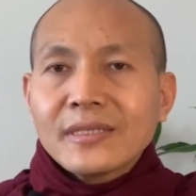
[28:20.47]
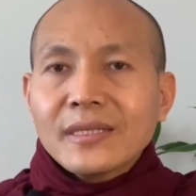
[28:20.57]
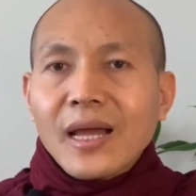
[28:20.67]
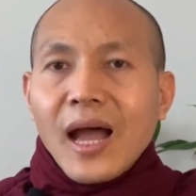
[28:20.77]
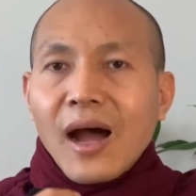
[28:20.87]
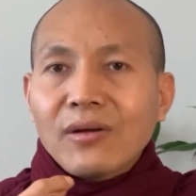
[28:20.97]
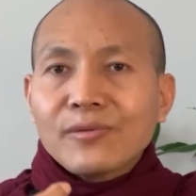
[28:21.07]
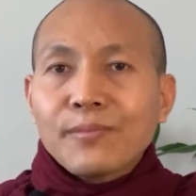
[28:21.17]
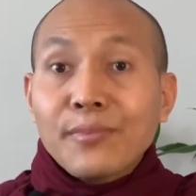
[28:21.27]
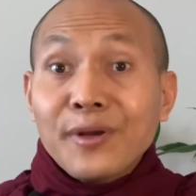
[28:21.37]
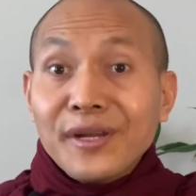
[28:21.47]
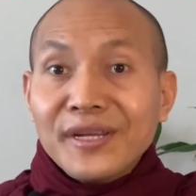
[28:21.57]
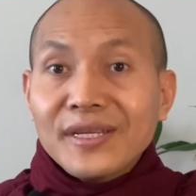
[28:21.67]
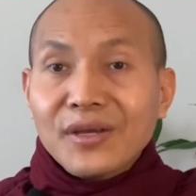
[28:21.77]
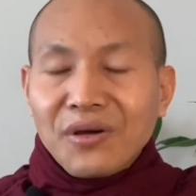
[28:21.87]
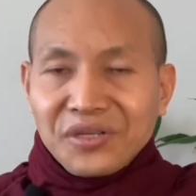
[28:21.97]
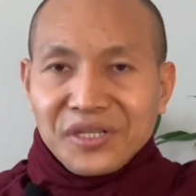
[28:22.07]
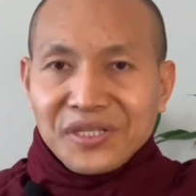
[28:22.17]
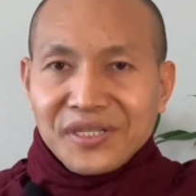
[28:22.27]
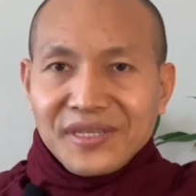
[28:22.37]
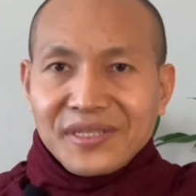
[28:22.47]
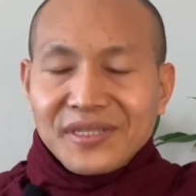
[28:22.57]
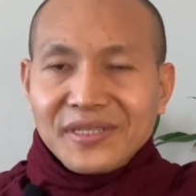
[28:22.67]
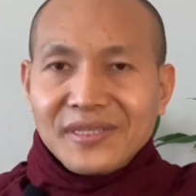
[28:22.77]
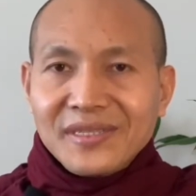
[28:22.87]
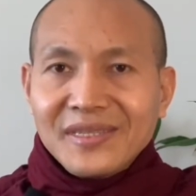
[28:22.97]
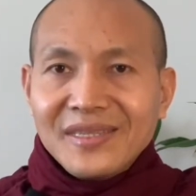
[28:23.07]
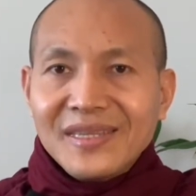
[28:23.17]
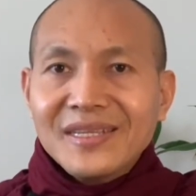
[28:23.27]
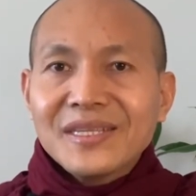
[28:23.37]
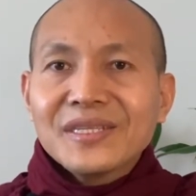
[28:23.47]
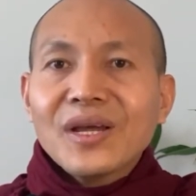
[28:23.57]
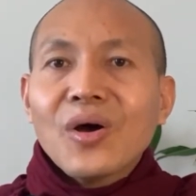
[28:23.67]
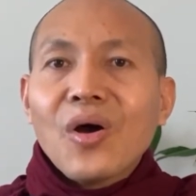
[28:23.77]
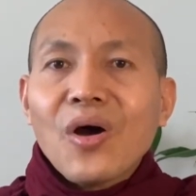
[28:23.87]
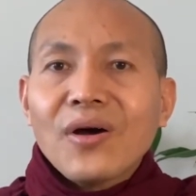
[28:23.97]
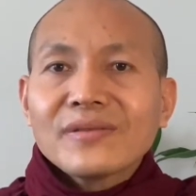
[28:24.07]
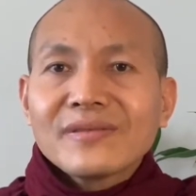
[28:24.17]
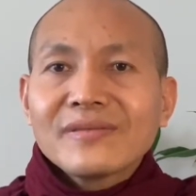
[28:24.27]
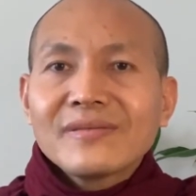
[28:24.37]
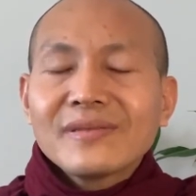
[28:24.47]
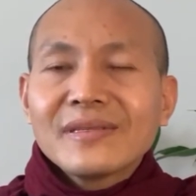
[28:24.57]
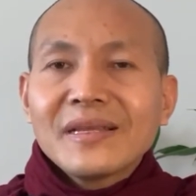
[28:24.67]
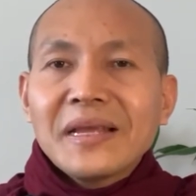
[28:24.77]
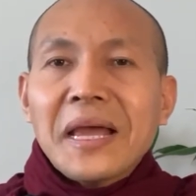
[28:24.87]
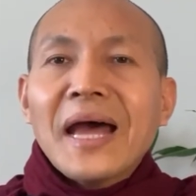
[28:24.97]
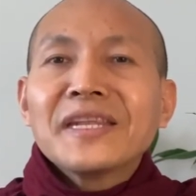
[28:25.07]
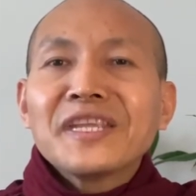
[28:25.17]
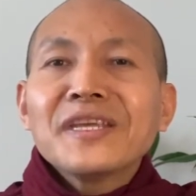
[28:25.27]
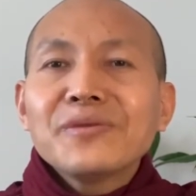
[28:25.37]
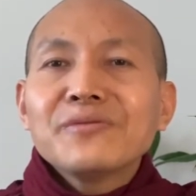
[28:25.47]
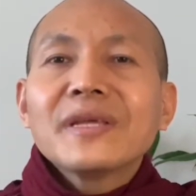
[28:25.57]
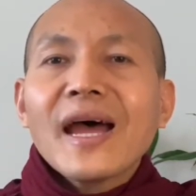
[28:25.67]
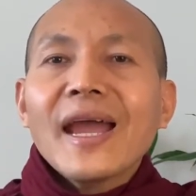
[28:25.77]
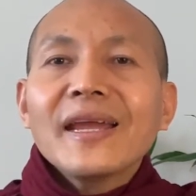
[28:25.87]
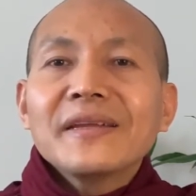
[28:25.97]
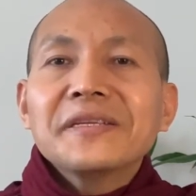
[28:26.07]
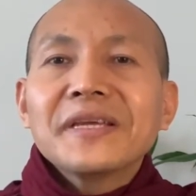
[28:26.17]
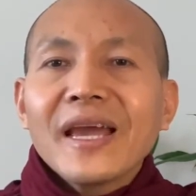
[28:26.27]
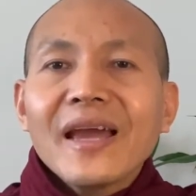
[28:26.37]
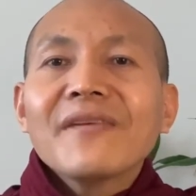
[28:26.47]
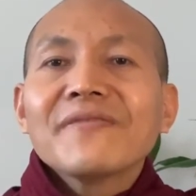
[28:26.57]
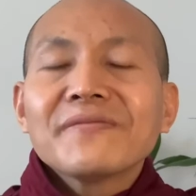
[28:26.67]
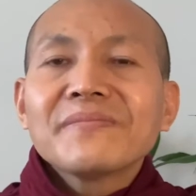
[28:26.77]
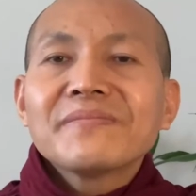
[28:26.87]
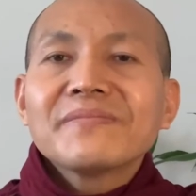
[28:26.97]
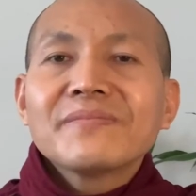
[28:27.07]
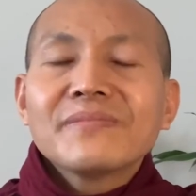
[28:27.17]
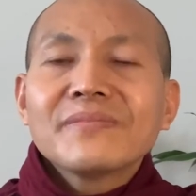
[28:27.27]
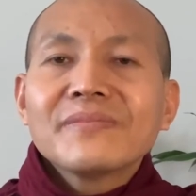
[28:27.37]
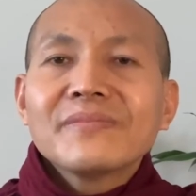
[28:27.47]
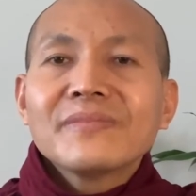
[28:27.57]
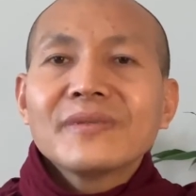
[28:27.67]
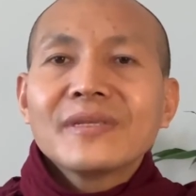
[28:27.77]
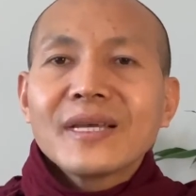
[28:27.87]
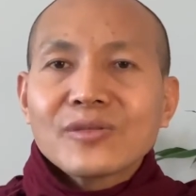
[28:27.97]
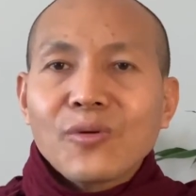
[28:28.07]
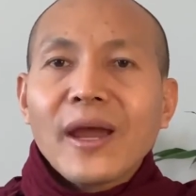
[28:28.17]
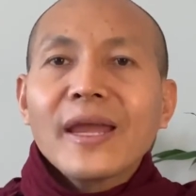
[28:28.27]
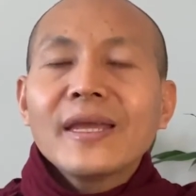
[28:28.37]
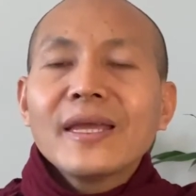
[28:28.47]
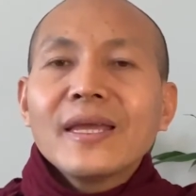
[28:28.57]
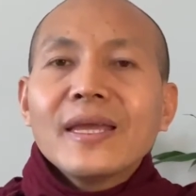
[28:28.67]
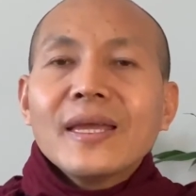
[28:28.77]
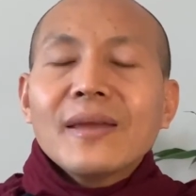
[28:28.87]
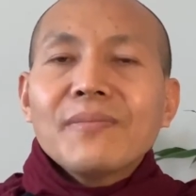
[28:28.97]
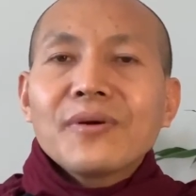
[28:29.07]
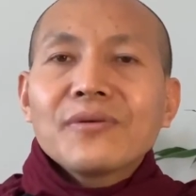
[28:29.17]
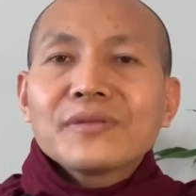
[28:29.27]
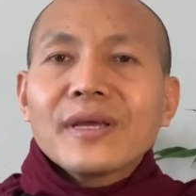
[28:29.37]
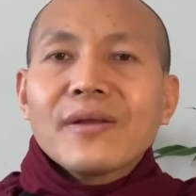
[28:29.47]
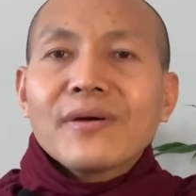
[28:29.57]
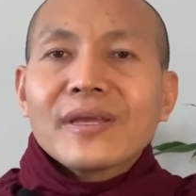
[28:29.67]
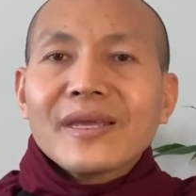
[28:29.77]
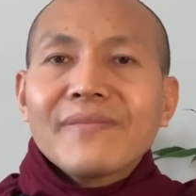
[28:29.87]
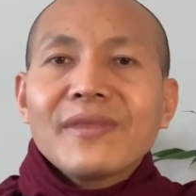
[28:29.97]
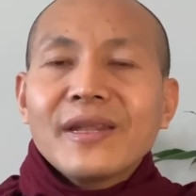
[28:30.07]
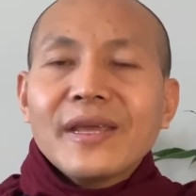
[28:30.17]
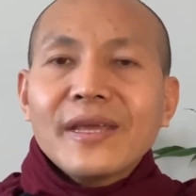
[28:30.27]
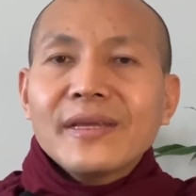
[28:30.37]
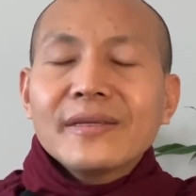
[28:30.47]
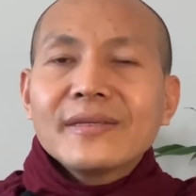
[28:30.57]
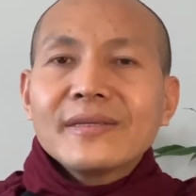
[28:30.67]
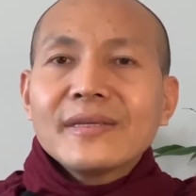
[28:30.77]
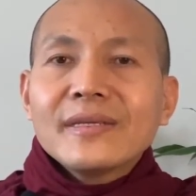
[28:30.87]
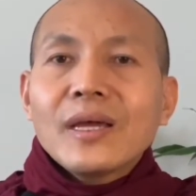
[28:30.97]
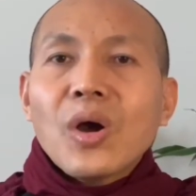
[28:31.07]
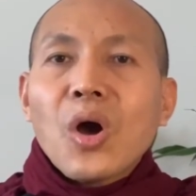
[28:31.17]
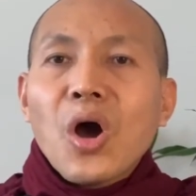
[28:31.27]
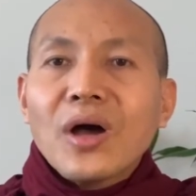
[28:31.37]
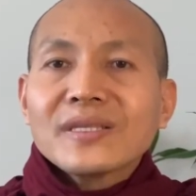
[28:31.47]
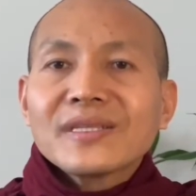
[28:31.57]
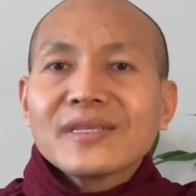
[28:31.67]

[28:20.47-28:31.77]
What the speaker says: outbreathing consciousness. This is the host. Until you die, they have. That's why Mogok Sayadaw gave the name host.